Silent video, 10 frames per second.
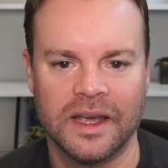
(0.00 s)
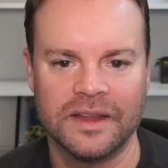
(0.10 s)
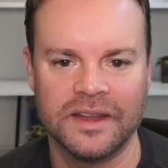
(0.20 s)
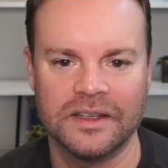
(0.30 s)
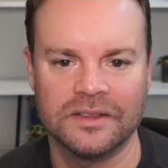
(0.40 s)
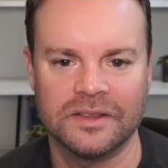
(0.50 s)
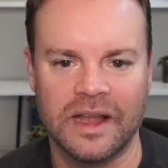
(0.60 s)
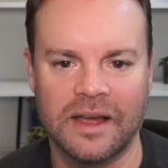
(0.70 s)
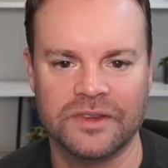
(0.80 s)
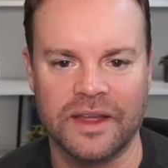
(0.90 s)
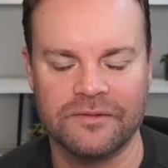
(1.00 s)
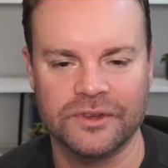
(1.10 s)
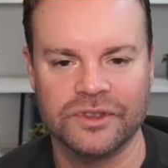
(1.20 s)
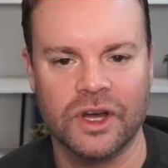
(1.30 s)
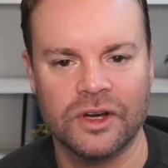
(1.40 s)
then after that
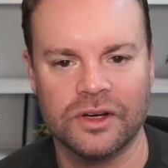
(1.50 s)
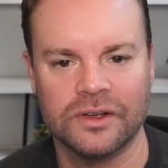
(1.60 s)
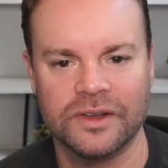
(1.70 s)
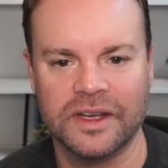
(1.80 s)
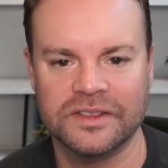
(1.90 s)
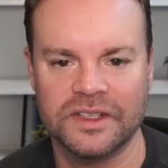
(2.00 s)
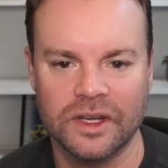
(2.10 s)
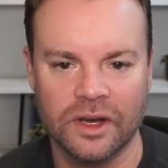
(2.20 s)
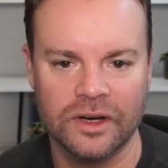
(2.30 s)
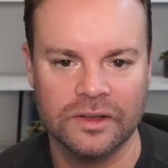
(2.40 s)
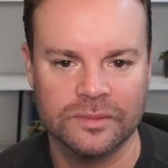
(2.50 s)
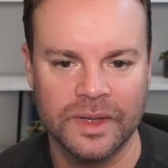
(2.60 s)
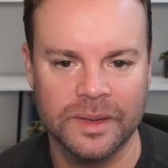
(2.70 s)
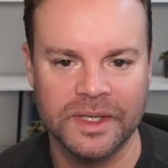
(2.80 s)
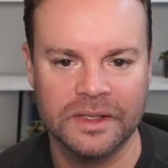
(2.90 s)
first call, that SDR
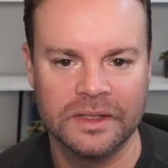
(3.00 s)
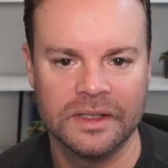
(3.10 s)
maybe,